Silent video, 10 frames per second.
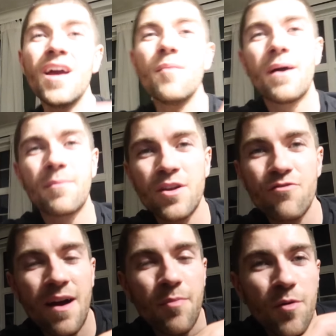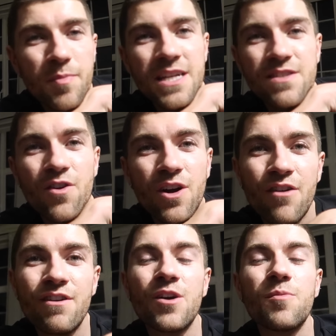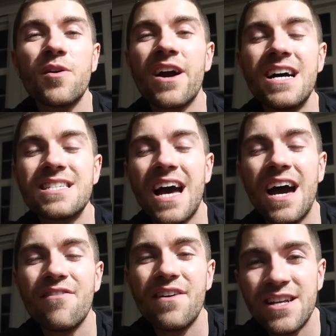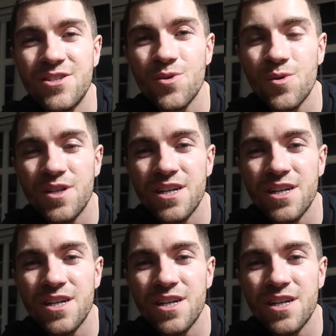But I'm gonna wrap up this vlog. I really hope you guys have enjoyed